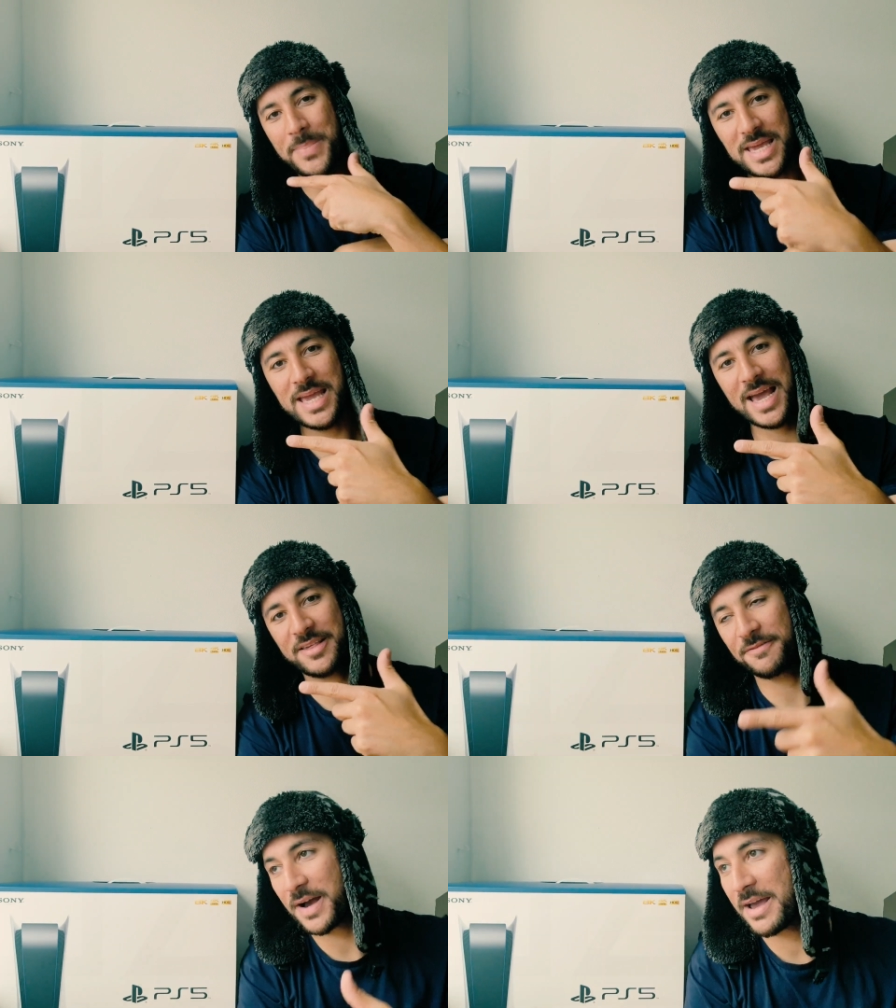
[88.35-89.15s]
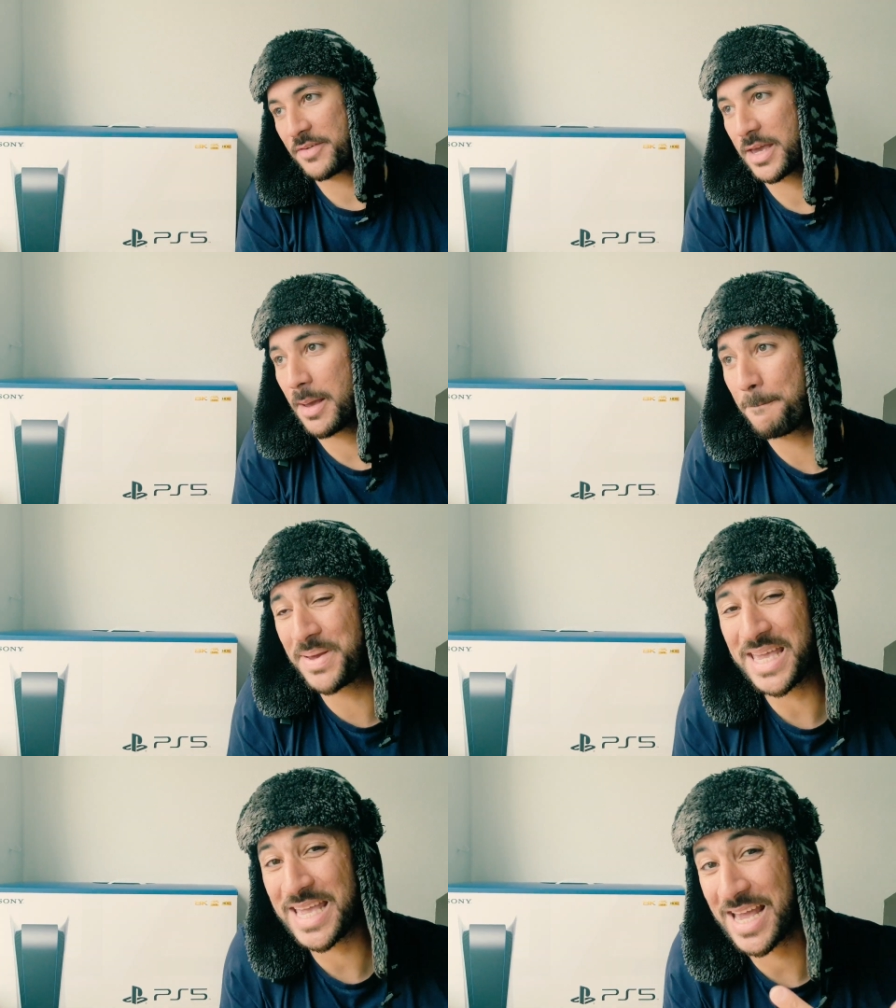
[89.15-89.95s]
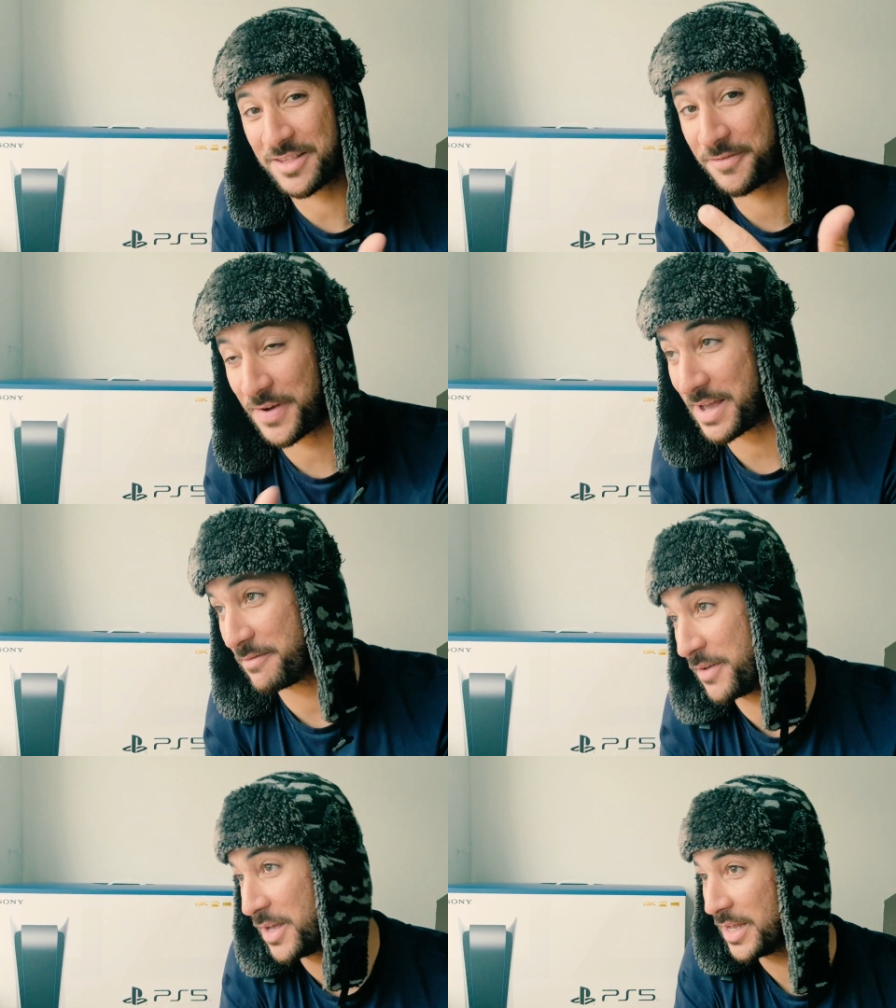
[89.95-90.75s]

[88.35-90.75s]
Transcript: a PS5, yeah, PS5.